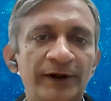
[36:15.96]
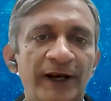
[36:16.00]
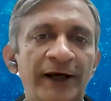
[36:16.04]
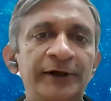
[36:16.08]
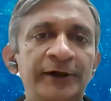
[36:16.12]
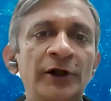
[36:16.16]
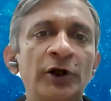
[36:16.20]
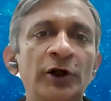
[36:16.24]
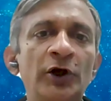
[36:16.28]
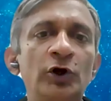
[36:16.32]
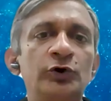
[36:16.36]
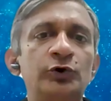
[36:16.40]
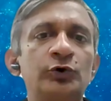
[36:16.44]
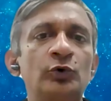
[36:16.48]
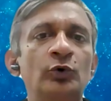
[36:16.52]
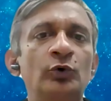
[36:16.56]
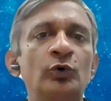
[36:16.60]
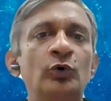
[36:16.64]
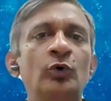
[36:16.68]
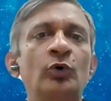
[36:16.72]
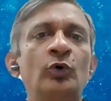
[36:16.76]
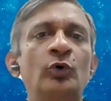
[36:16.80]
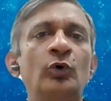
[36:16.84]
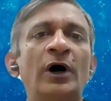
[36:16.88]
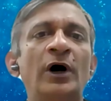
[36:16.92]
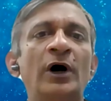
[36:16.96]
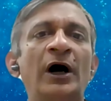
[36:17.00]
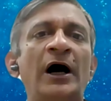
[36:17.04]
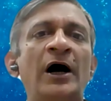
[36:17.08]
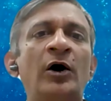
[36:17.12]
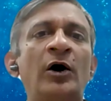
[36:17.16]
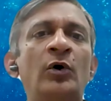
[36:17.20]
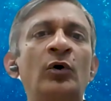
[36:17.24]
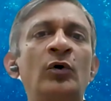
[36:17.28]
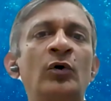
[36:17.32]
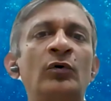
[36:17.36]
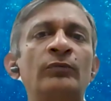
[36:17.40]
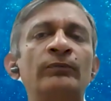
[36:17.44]
right, to
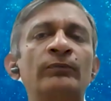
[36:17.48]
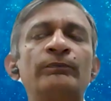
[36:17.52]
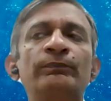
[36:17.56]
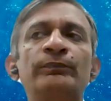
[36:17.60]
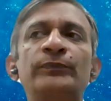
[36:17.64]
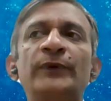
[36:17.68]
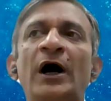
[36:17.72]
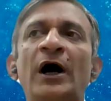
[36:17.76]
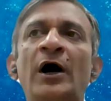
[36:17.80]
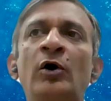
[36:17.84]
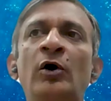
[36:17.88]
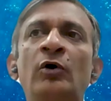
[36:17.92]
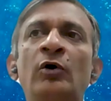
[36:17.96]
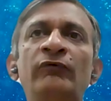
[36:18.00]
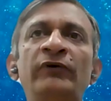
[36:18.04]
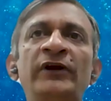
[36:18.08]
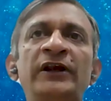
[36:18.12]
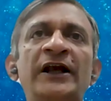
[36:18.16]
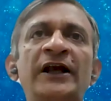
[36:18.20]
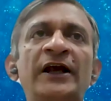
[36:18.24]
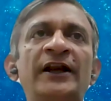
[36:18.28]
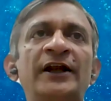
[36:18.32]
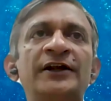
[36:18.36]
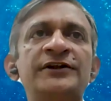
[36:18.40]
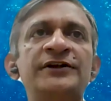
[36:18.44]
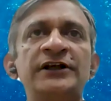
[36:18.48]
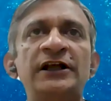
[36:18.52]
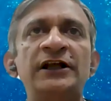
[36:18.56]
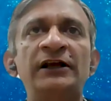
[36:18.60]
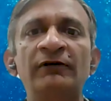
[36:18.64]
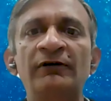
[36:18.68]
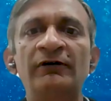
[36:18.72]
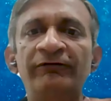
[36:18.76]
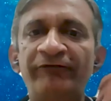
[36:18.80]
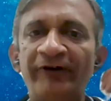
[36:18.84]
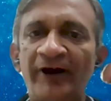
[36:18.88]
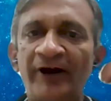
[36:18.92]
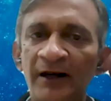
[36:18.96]
how we can
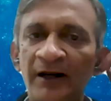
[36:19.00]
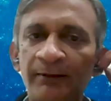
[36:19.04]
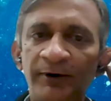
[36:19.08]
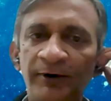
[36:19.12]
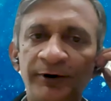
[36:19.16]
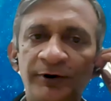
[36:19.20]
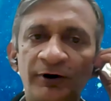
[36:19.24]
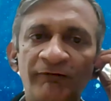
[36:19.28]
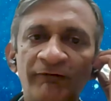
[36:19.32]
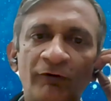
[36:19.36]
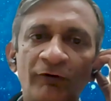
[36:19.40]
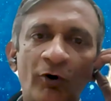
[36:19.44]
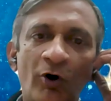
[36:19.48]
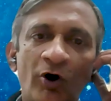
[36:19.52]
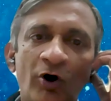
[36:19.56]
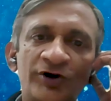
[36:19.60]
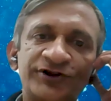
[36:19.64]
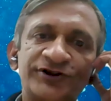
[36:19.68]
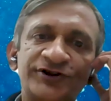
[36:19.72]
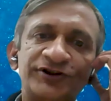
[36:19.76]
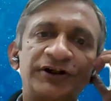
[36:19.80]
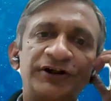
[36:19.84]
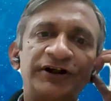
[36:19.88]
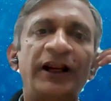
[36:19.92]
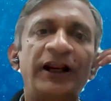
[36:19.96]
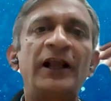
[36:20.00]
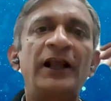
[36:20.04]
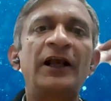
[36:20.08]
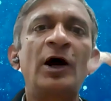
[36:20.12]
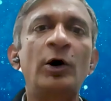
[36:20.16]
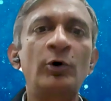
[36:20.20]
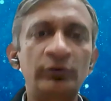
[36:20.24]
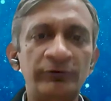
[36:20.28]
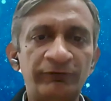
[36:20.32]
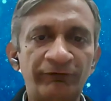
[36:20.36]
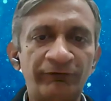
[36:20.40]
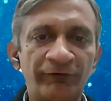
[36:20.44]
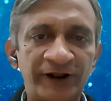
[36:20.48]
achieve a fair bit of cost
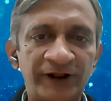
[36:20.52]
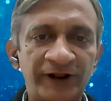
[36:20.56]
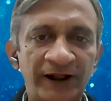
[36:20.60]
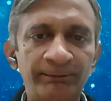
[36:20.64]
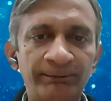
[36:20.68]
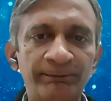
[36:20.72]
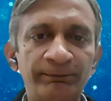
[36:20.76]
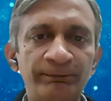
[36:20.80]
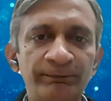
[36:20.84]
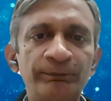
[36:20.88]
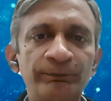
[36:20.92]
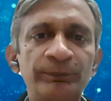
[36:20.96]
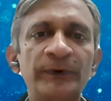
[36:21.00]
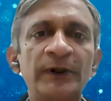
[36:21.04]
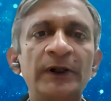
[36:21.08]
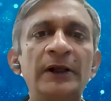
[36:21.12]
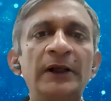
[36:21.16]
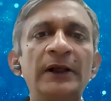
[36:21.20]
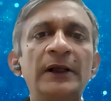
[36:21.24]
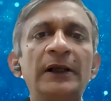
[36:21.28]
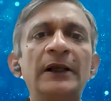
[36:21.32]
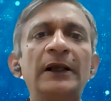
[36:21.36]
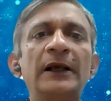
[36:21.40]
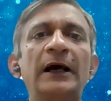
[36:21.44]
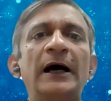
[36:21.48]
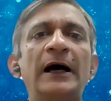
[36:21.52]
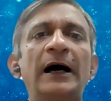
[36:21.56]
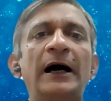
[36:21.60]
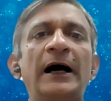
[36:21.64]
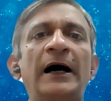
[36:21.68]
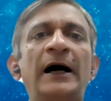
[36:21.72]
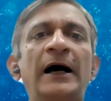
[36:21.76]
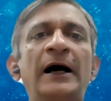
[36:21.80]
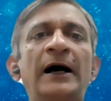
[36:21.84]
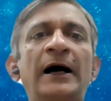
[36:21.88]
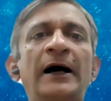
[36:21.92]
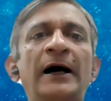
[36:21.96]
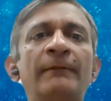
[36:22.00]
takeout for them,
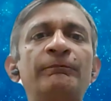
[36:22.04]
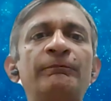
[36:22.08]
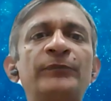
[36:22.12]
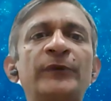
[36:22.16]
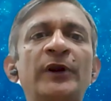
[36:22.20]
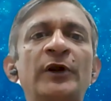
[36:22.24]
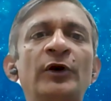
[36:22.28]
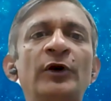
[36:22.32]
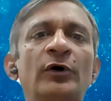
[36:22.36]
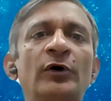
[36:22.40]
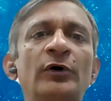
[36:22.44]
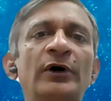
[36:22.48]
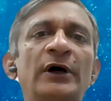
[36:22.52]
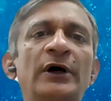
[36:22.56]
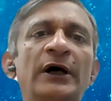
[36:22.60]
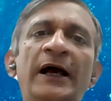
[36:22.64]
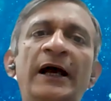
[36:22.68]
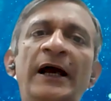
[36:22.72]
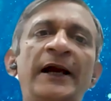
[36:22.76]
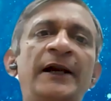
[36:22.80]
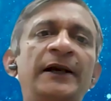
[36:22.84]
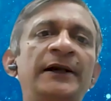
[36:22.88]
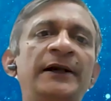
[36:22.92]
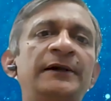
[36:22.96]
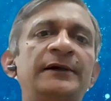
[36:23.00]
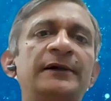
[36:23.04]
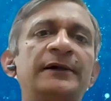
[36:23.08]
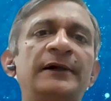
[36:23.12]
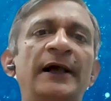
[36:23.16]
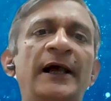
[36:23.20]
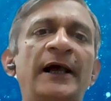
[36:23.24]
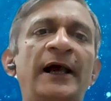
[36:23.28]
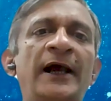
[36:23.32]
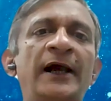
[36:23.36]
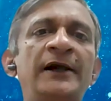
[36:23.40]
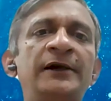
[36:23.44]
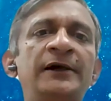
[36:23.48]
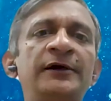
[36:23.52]

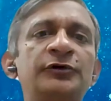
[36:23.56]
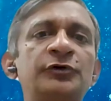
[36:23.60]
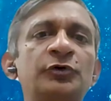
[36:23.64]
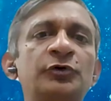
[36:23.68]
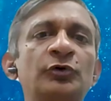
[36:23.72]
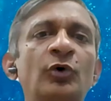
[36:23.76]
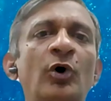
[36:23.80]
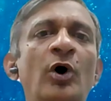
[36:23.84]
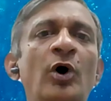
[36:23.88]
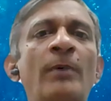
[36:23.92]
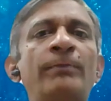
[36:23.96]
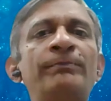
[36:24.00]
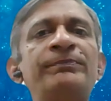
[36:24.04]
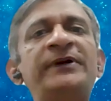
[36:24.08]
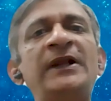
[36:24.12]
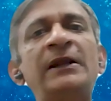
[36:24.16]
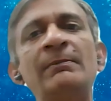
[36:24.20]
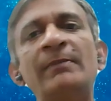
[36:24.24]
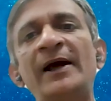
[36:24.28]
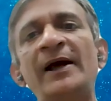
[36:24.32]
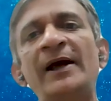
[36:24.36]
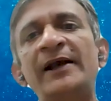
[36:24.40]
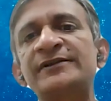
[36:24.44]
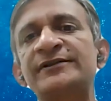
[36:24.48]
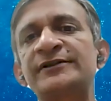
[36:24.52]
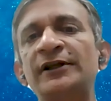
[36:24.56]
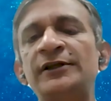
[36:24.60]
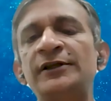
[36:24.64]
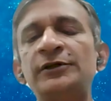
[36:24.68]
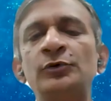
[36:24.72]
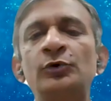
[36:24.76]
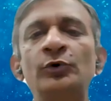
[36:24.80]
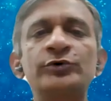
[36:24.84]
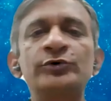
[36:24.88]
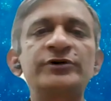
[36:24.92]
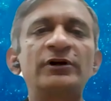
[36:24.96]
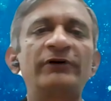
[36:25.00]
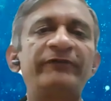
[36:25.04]
and to optimize the
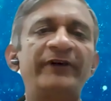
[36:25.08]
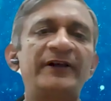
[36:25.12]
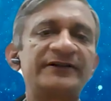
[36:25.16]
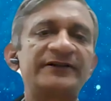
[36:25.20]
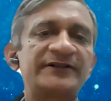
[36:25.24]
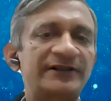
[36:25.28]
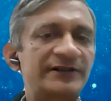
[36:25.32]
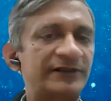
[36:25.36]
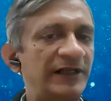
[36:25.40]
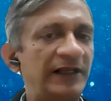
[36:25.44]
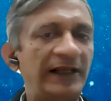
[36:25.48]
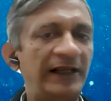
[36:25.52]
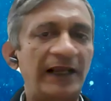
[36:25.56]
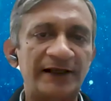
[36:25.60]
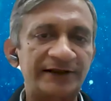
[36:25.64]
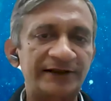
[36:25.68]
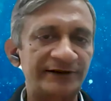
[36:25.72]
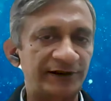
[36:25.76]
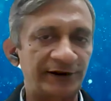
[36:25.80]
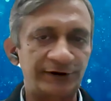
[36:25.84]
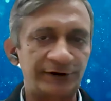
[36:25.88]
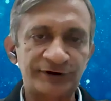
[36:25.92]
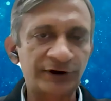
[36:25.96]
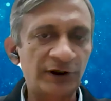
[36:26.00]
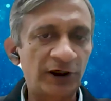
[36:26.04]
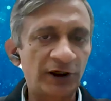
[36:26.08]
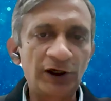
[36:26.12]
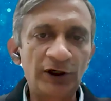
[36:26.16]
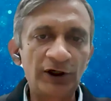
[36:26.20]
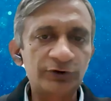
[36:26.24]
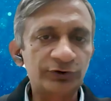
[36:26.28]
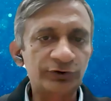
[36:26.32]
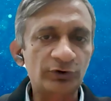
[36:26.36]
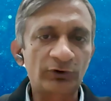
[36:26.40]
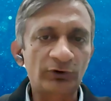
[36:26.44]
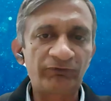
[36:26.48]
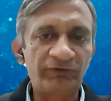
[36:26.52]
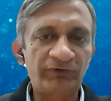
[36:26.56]
use of existing assets.
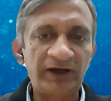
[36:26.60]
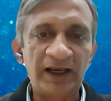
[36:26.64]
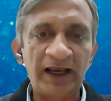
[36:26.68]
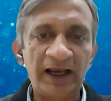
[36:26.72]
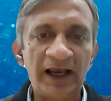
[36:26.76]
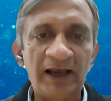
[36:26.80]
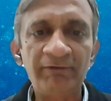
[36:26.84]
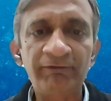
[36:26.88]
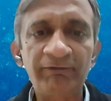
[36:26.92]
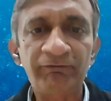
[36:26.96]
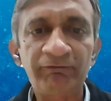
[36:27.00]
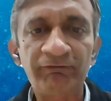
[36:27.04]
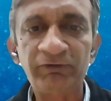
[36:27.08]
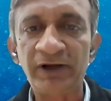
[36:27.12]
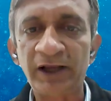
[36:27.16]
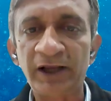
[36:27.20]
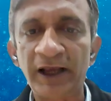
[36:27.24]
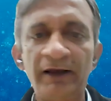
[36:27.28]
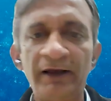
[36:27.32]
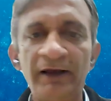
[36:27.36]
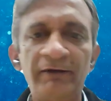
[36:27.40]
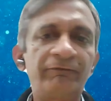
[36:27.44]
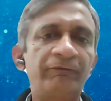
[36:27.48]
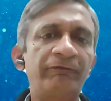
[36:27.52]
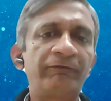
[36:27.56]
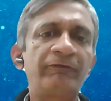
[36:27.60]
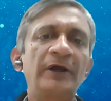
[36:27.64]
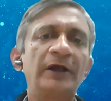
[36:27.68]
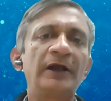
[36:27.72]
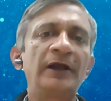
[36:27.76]
So we have